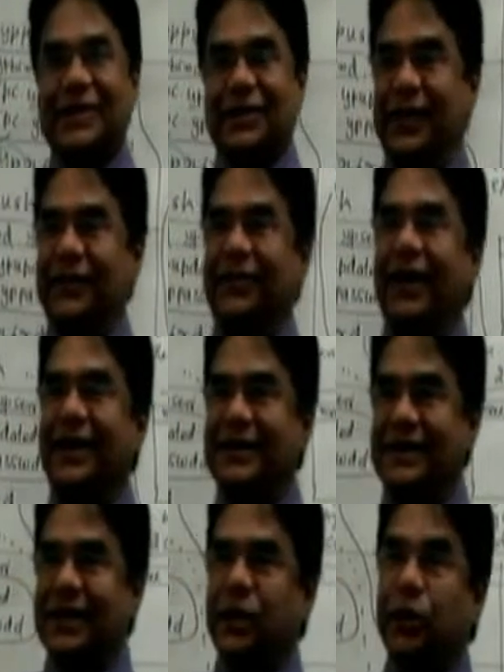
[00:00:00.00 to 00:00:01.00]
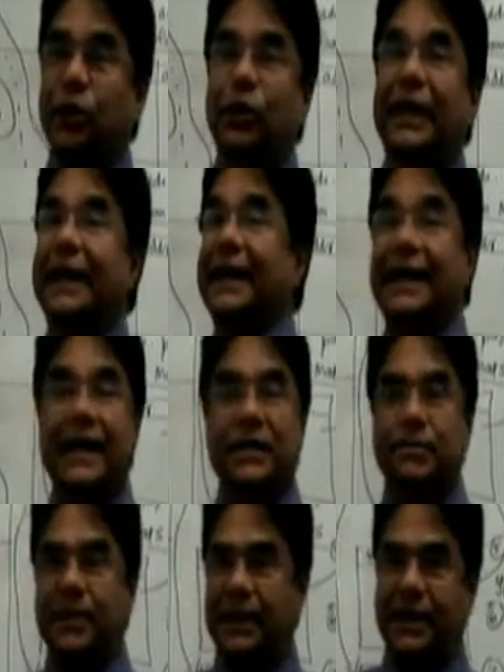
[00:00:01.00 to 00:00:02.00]
It's very fast. You don't need any
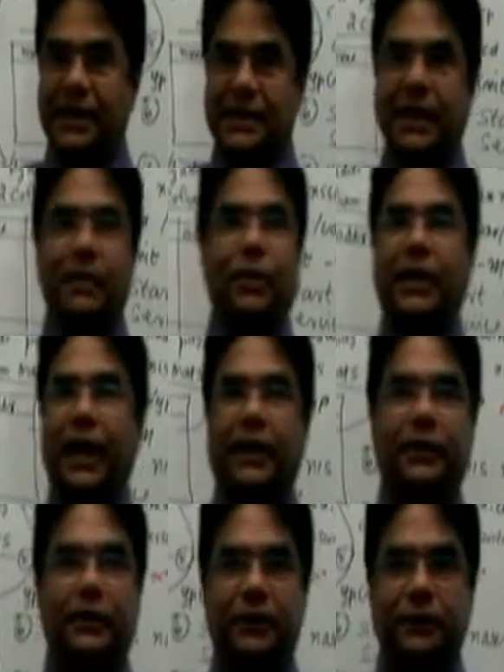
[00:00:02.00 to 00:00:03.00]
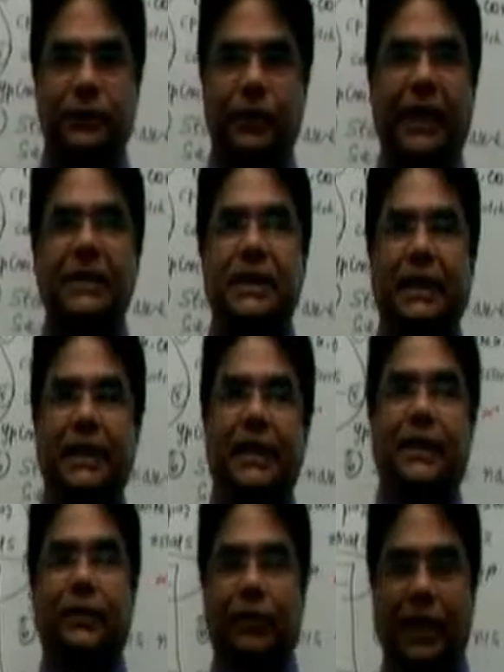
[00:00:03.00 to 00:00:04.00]
expertise. Anybody can do. You can
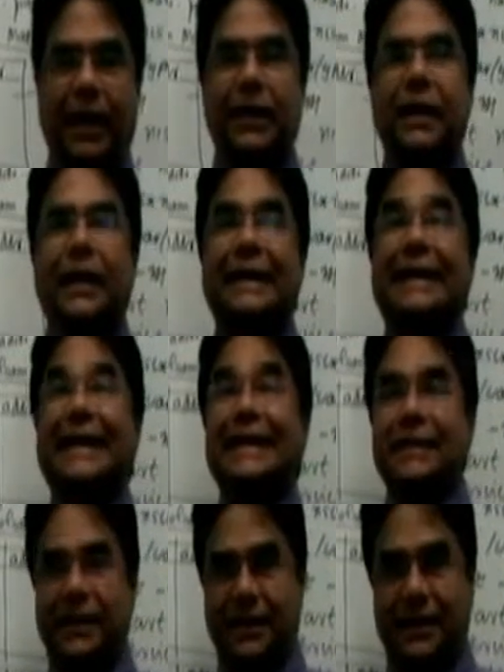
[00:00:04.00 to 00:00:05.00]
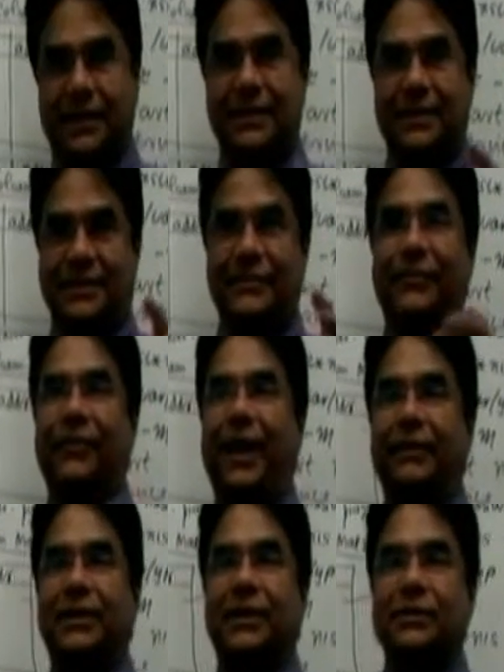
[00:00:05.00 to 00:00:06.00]
teach a
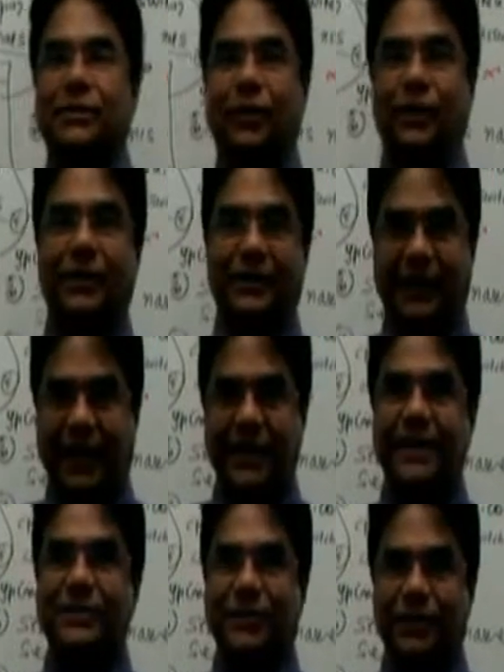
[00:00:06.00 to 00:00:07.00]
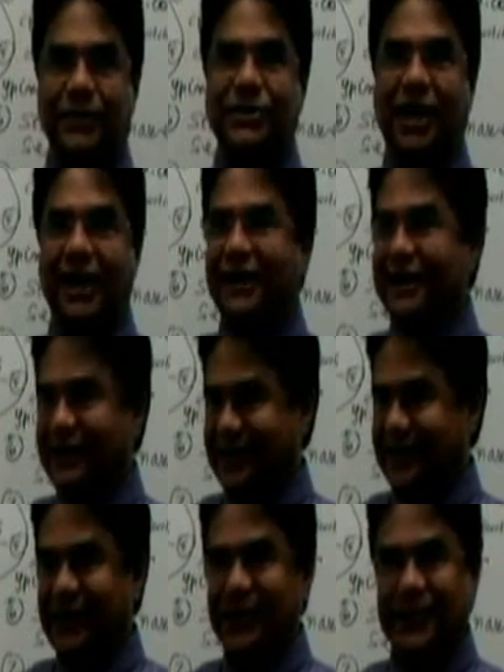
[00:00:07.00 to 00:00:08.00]
5 years old, 10 years old child.
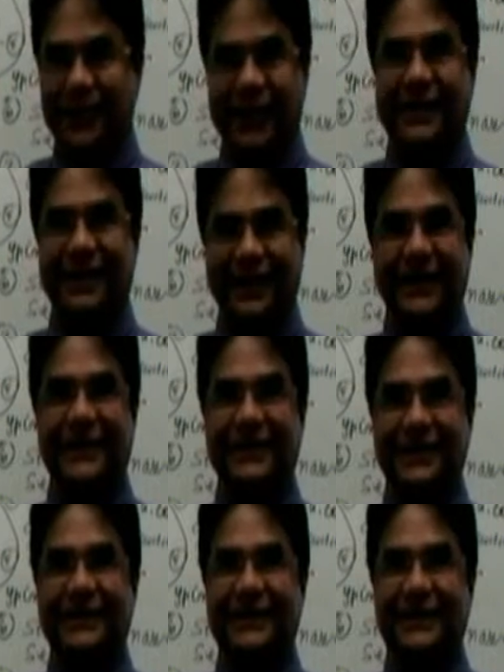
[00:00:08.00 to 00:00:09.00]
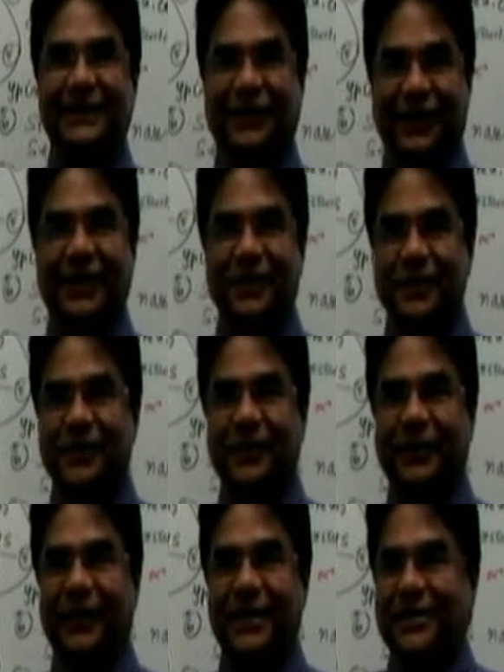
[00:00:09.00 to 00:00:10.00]
She will do it, right? Okay.
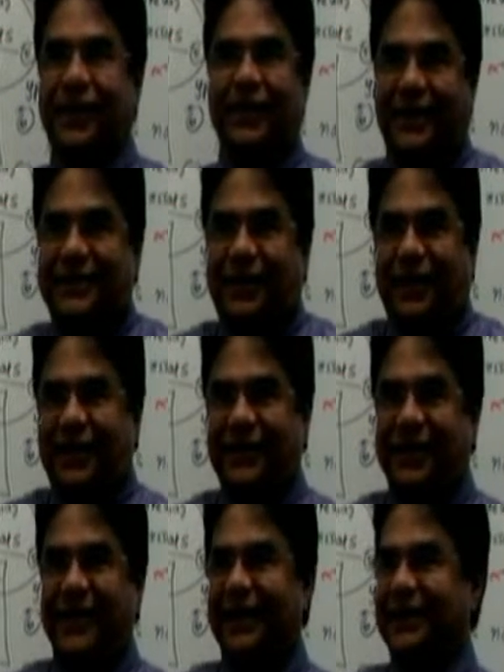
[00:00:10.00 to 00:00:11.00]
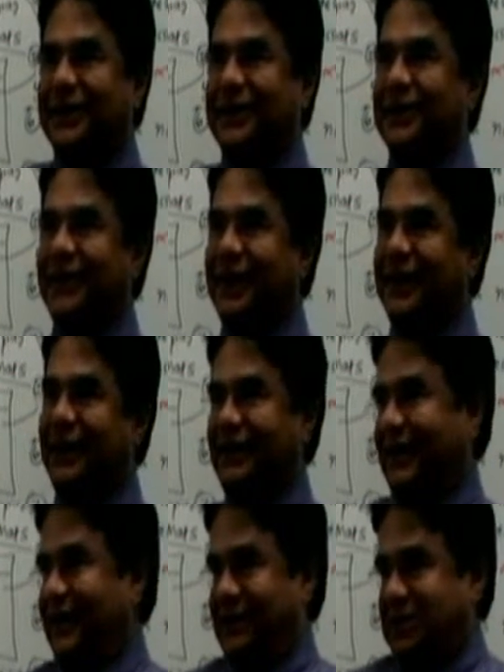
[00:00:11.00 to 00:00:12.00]
It's not difficult to do, right?
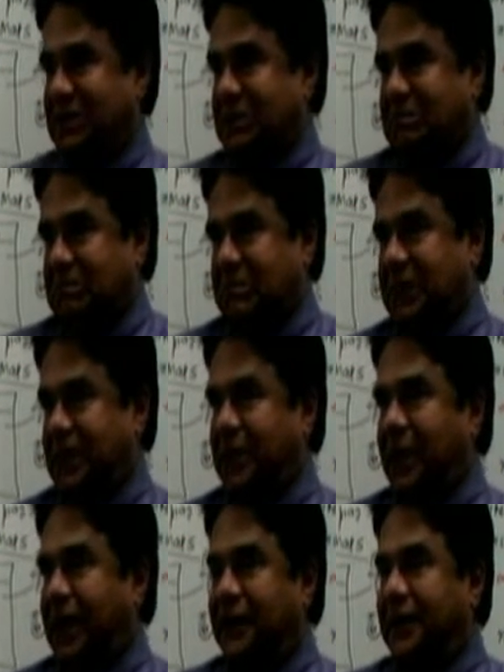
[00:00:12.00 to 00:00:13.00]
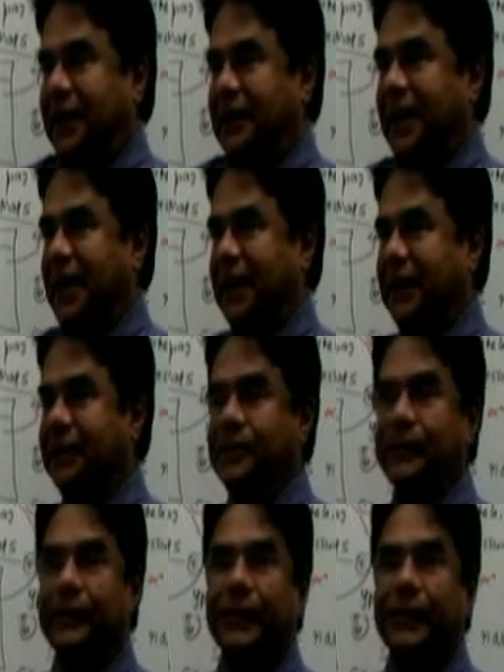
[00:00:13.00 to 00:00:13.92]
Nothing high tech there, right?